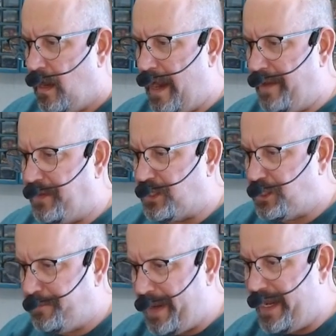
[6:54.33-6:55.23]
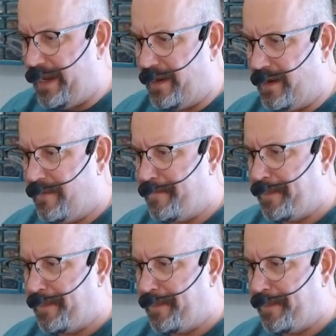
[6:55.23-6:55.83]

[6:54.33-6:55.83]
and the speed